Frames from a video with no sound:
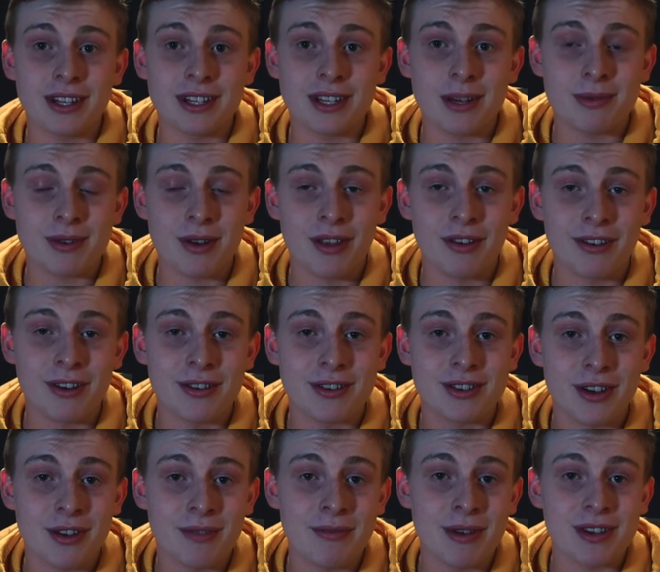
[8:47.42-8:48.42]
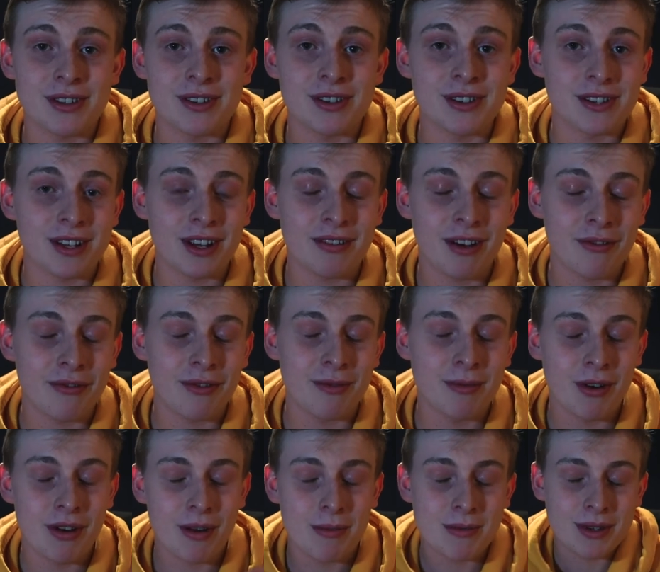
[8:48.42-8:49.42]
this episode of The Roach Show, make sure you stick around for
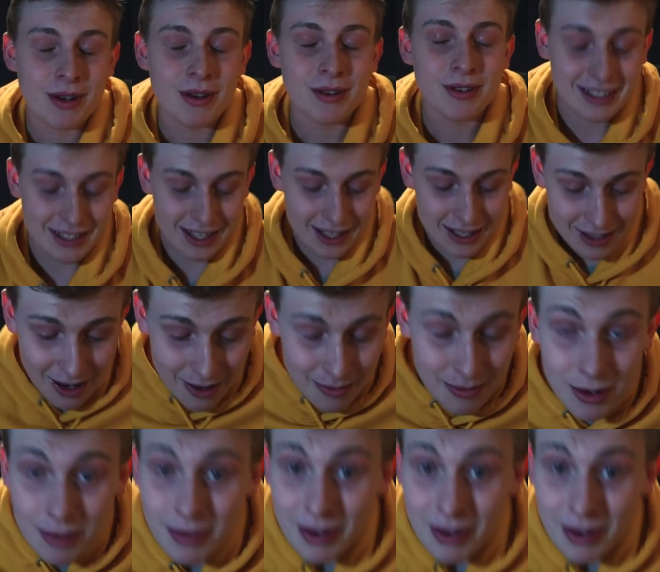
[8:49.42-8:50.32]
more episodes, because there's a lot more